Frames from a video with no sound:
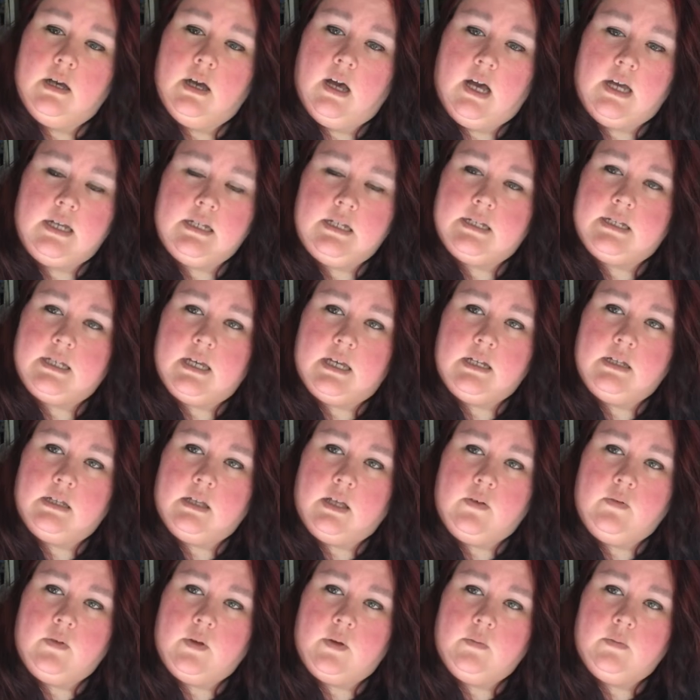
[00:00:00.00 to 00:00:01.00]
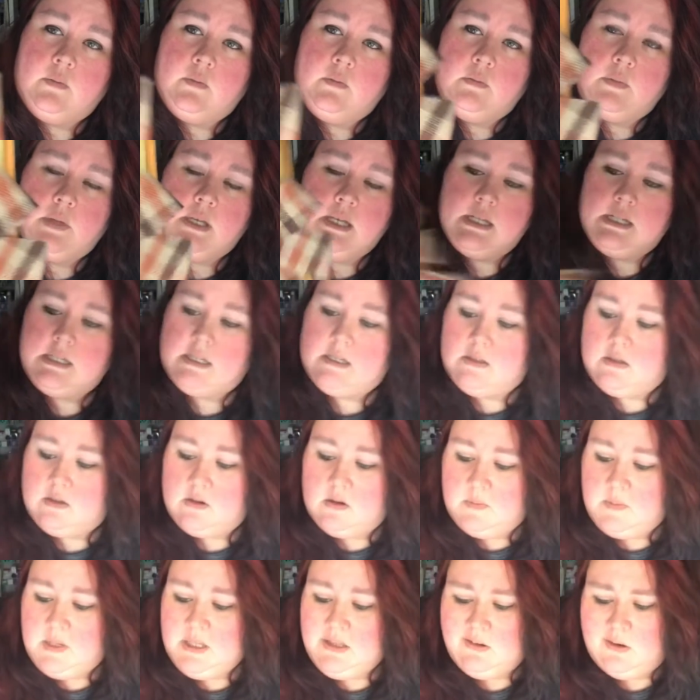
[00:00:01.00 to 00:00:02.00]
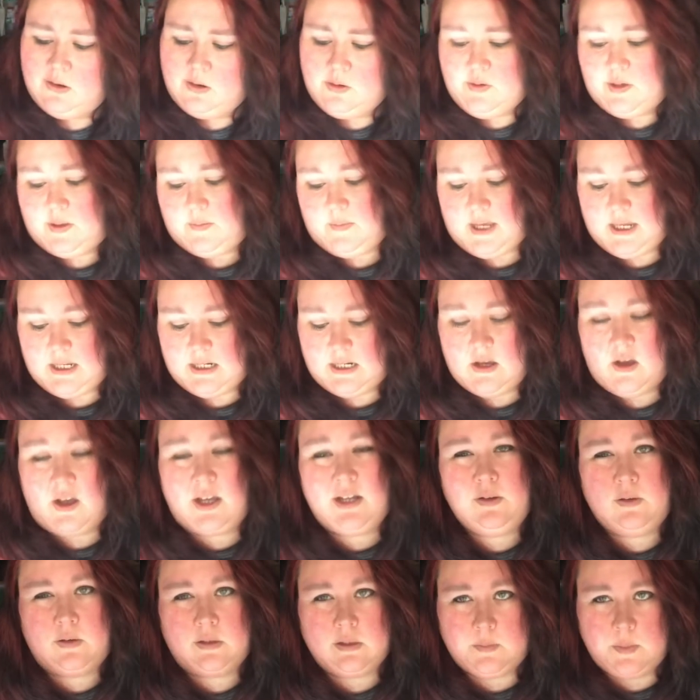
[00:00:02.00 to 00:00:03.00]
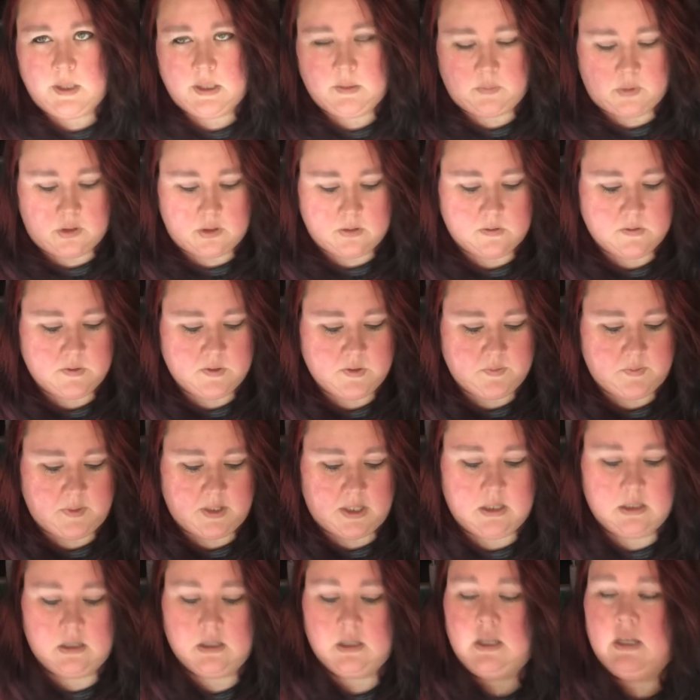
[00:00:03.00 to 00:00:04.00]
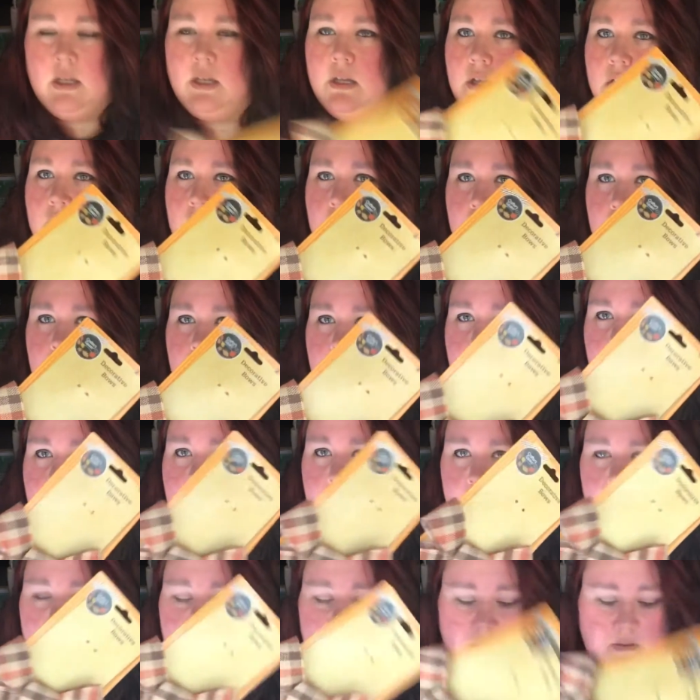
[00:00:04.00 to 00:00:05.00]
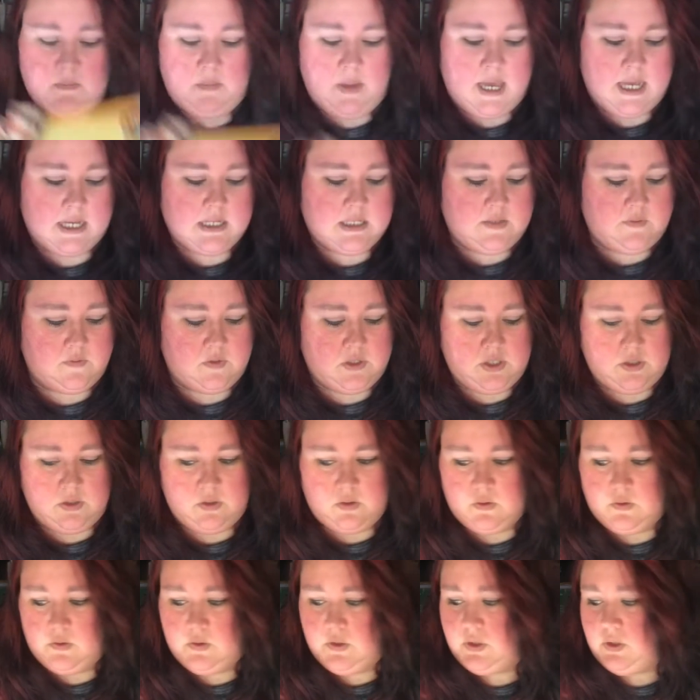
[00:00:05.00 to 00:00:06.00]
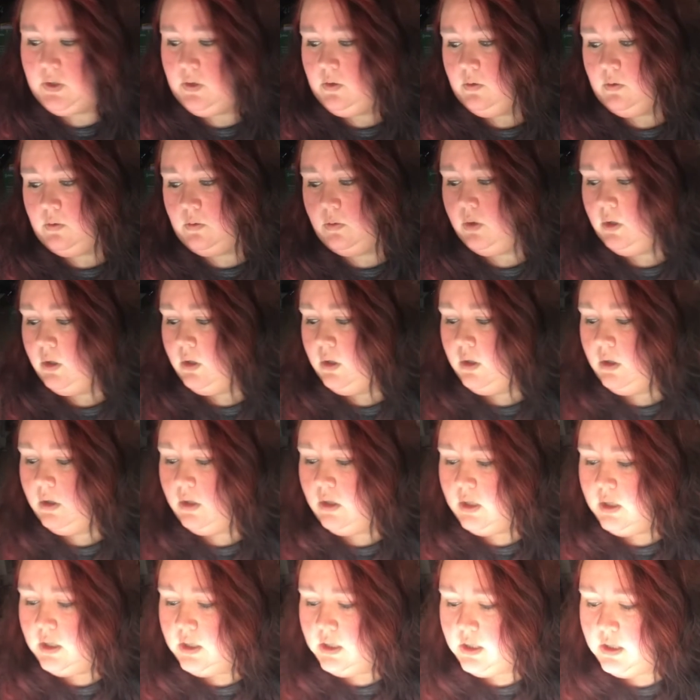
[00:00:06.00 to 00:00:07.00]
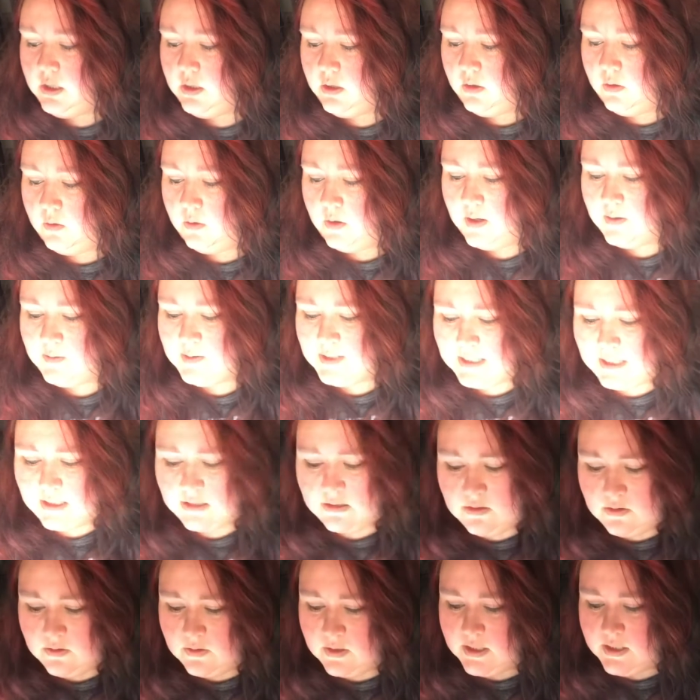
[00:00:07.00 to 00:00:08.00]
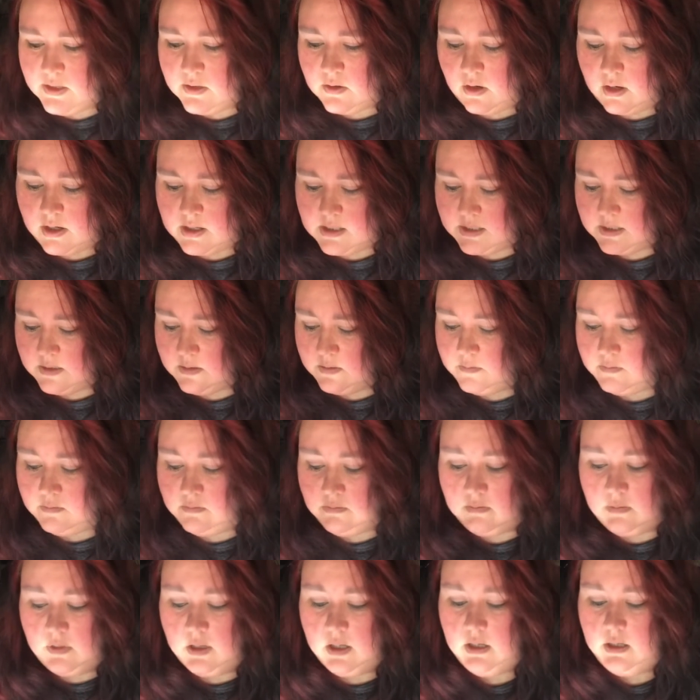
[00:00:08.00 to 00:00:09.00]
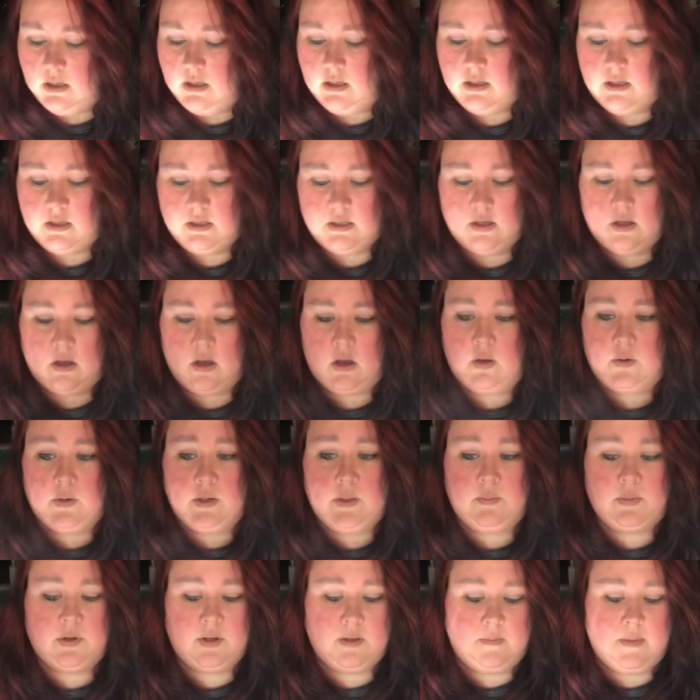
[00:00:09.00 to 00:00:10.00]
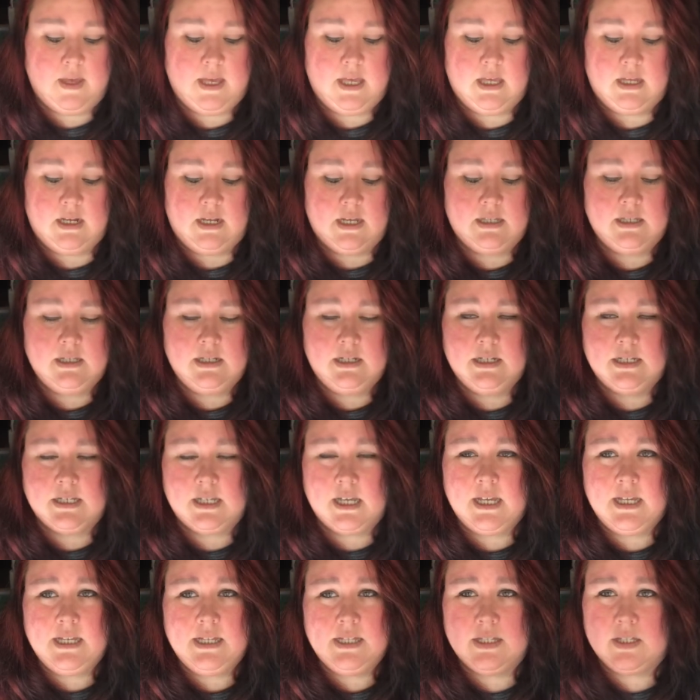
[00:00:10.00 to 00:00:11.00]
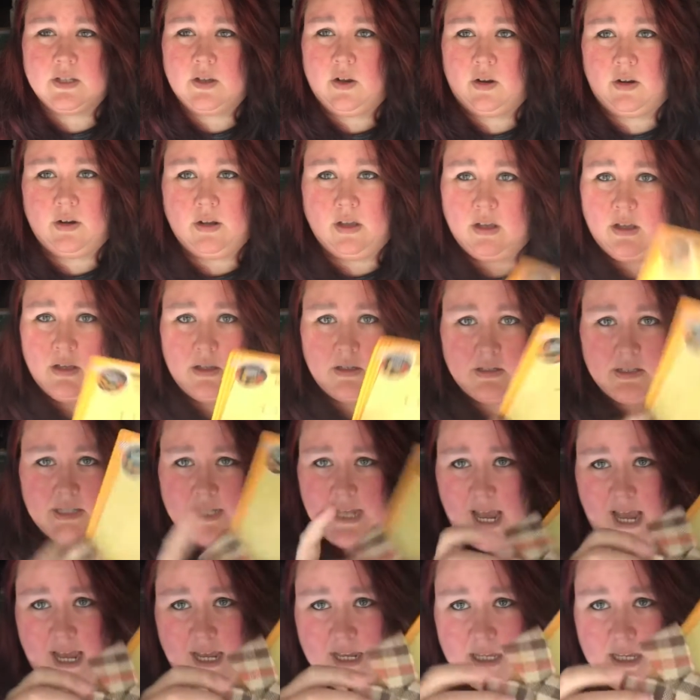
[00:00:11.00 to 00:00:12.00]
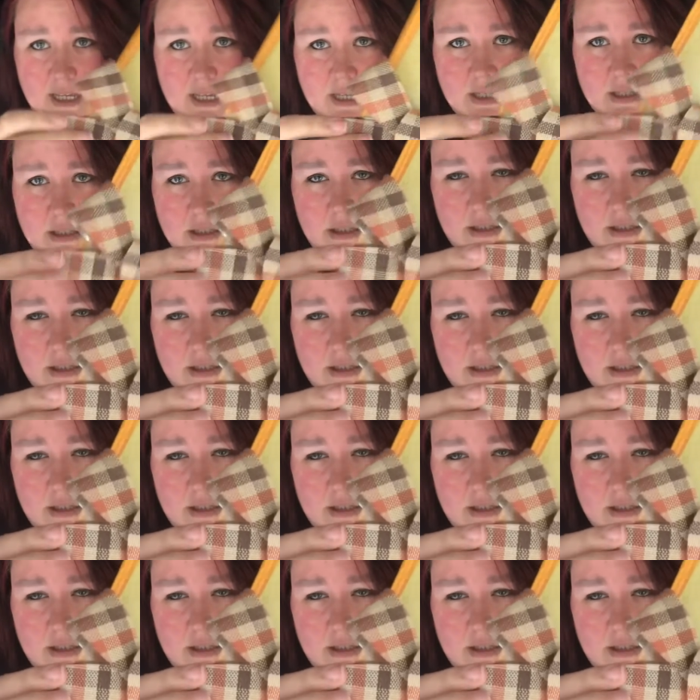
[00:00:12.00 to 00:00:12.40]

I love them because they're already made. Now I know how to make bows, but they come in packs of 2, so you know, I was like, dude, these are awesome, already pre-made, and the designs are not tacky.